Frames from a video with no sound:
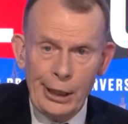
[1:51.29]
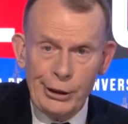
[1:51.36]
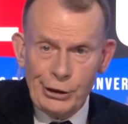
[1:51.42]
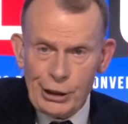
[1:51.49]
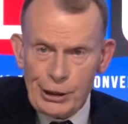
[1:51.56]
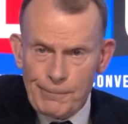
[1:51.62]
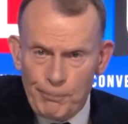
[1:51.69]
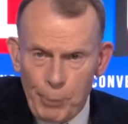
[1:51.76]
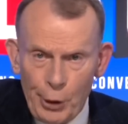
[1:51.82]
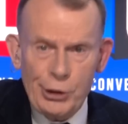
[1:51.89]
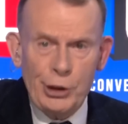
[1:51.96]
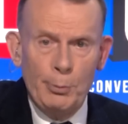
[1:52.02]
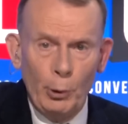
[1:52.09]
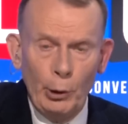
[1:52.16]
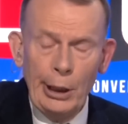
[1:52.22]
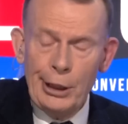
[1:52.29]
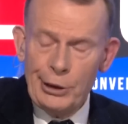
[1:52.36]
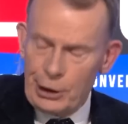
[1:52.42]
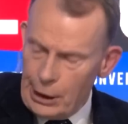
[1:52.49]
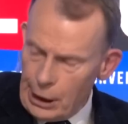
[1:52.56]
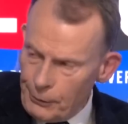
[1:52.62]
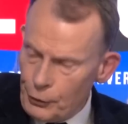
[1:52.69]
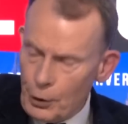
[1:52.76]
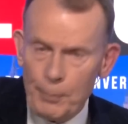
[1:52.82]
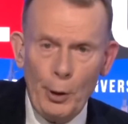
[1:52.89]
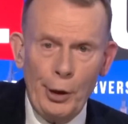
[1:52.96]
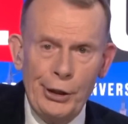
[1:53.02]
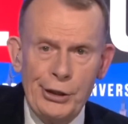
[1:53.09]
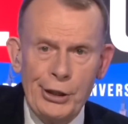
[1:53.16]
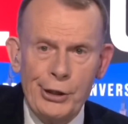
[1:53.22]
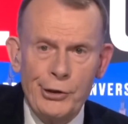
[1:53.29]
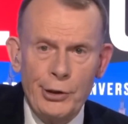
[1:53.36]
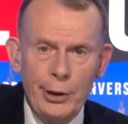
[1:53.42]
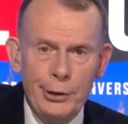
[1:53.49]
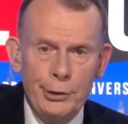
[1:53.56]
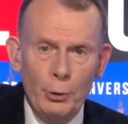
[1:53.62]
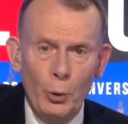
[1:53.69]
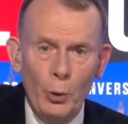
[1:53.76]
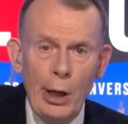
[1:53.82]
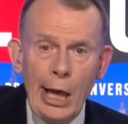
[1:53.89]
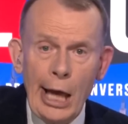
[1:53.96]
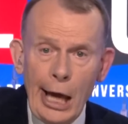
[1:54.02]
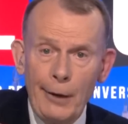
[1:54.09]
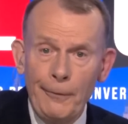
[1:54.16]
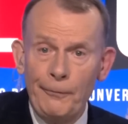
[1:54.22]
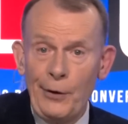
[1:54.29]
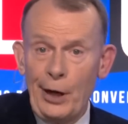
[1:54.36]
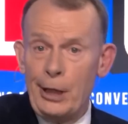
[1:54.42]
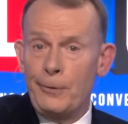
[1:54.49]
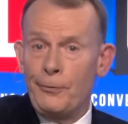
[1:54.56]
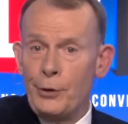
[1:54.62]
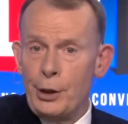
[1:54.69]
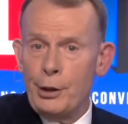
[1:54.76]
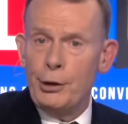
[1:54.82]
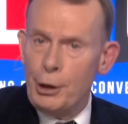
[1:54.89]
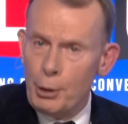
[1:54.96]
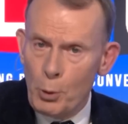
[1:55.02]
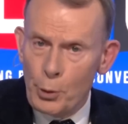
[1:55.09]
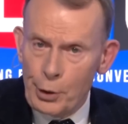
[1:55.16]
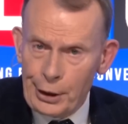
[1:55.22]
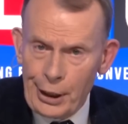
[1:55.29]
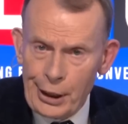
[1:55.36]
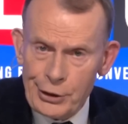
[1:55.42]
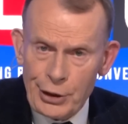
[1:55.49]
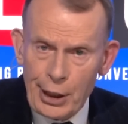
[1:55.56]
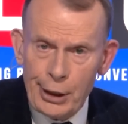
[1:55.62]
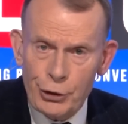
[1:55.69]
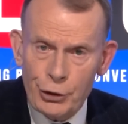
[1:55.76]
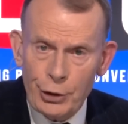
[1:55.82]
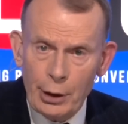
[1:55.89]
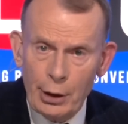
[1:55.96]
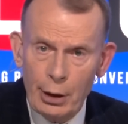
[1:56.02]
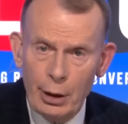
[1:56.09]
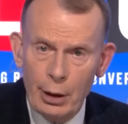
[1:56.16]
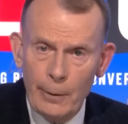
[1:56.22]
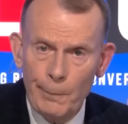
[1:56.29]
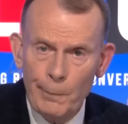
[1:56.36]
It is possible to leave your politics at the door and fight for your new organisation.